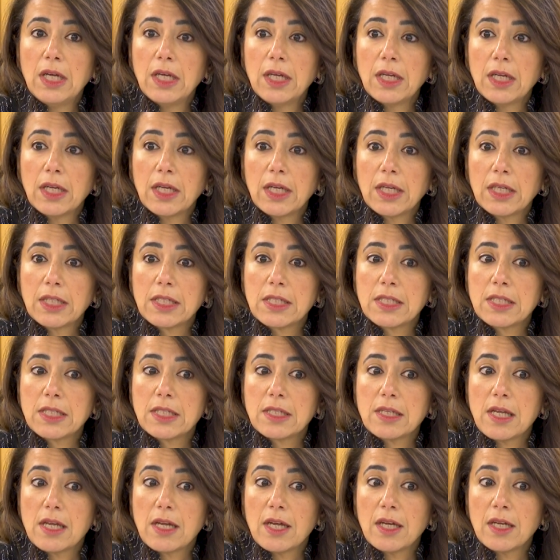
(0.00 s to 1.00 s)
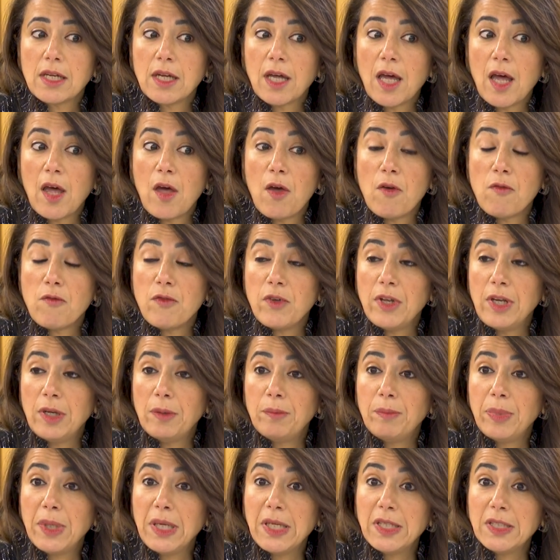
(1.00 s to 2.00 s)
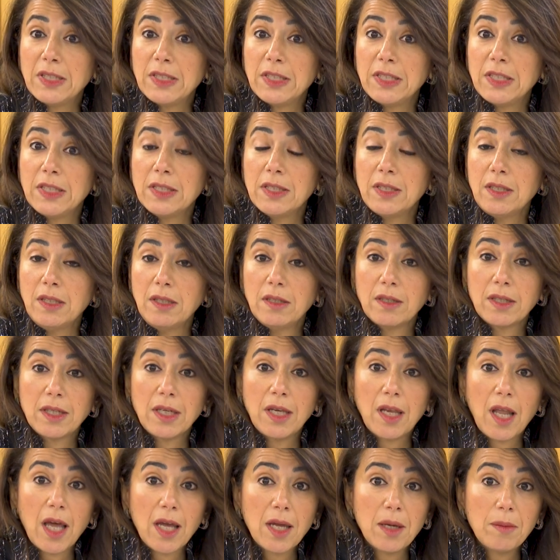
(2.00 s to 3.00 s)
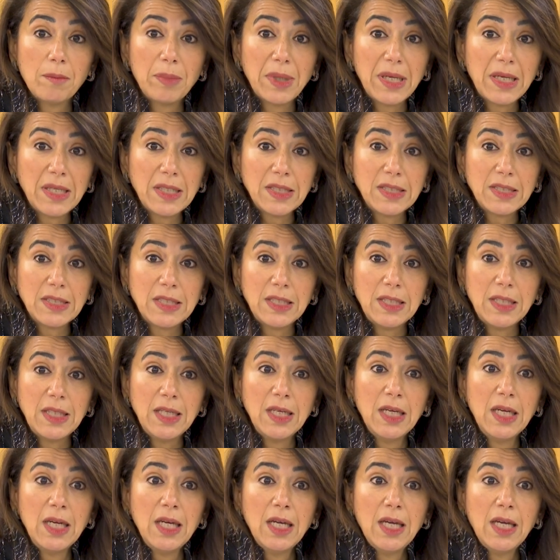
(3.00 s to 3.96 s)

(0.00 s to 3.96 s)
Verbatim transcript: uh, its uh, availability, reliability,